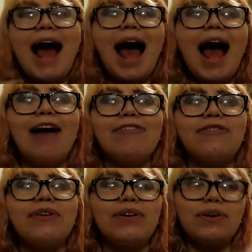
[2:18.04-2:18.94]
have
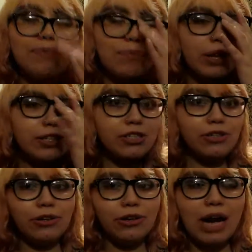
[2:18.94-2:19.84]
blood
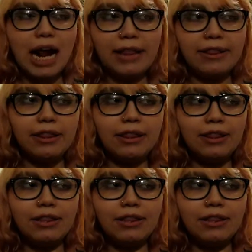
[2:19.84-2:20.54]
sugar and